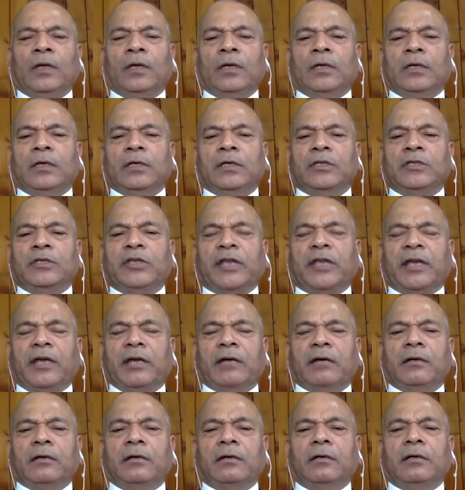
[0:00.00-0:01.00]

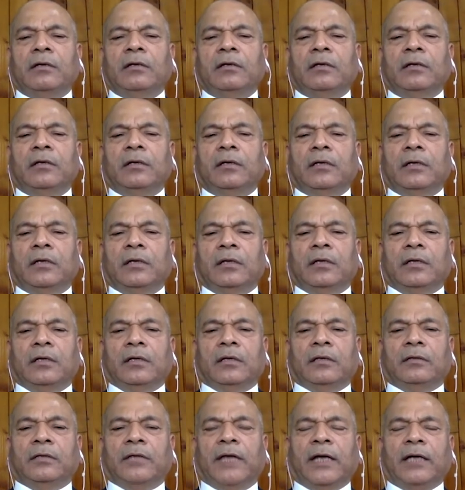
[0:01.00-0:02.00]
Second,
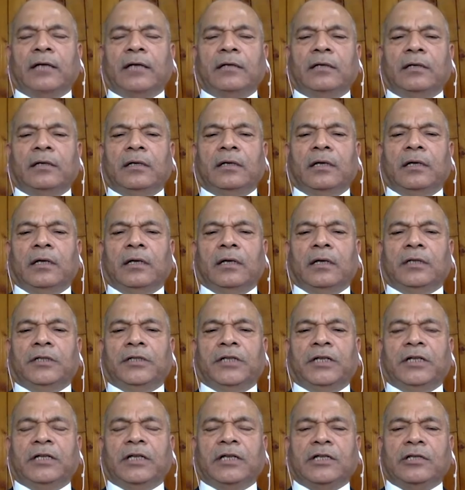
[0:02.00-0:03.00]
that
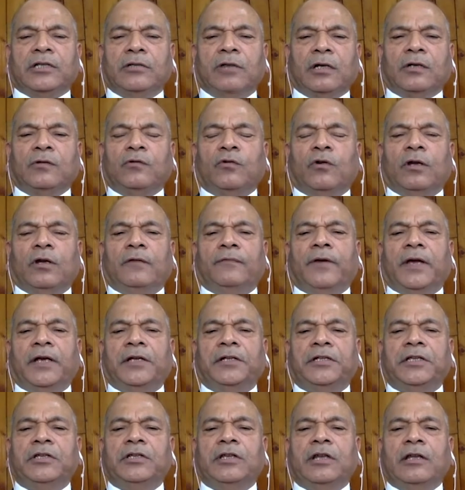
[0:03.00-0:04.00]
she does not qualify,
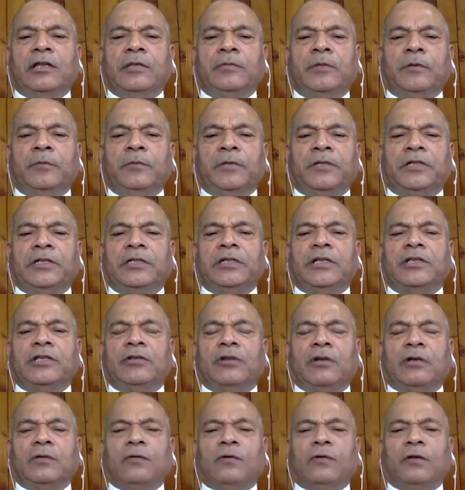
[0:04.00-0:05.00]
she's eligible, but she does
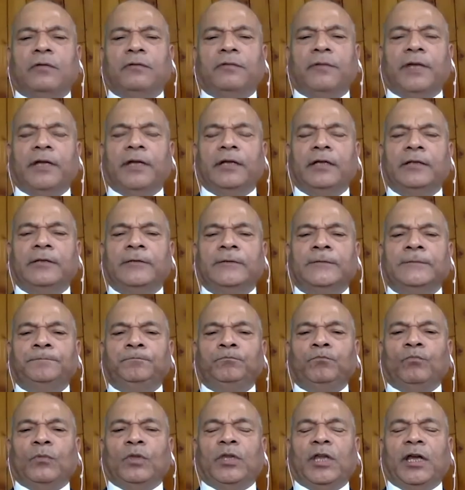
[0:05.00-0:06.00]
not qualify,
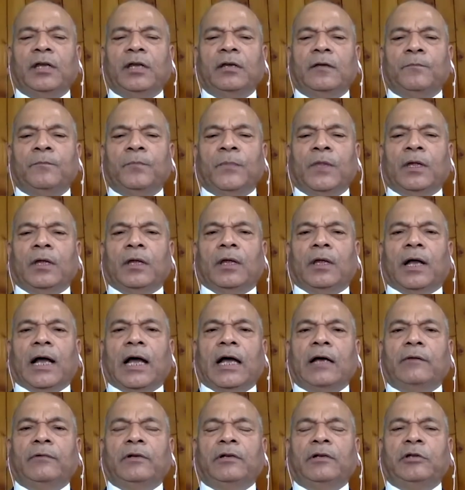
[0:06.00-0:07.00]
then
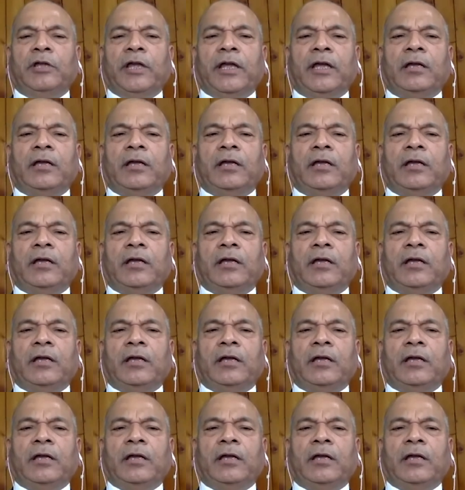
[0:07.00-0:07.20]
I will take